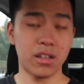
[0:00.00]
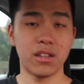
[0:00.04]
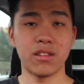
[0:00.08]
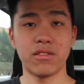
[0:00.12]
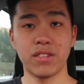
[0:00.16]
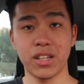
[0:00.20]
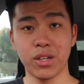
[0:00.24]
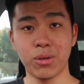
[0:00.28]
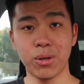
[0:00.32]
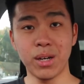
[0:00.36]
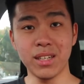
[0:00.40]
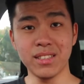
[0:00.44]

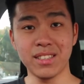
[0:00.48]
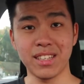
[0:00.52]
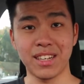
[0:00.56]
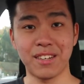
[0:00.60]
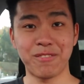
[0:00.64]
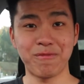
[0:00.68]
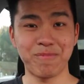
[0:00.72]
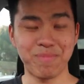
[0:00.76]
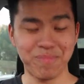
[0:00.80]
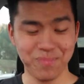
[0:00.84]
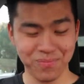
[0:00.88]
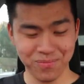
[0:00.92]
Rayquaza.
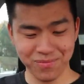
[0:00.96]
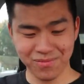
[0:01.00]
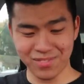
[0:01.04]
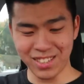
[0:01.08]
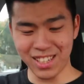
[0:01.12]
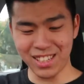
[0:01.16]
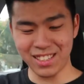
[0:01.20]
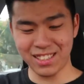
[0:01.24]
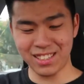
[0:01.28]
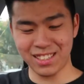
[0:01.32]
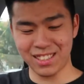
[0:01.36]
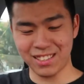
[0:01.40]

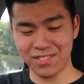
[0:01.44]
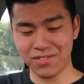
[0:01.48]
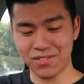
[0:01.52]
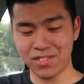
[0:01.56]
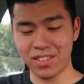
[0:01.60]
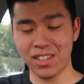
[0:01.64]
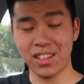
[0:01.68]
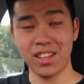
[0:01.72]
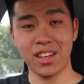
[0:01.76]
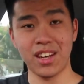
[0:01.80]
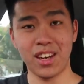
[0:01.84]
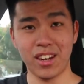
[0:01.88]
Thanks.
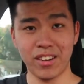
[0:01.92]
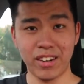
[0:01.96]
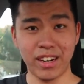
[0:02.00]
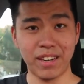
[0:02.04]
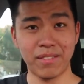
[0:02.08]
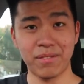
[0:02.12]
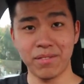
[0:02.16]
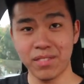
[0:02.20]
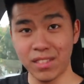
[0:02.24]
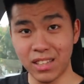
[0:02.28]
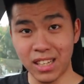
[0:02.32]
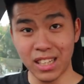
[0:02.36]
Alright,
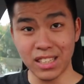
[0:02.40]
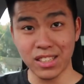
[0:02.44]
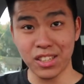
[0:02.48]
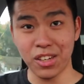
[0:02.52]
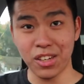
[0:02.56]
let's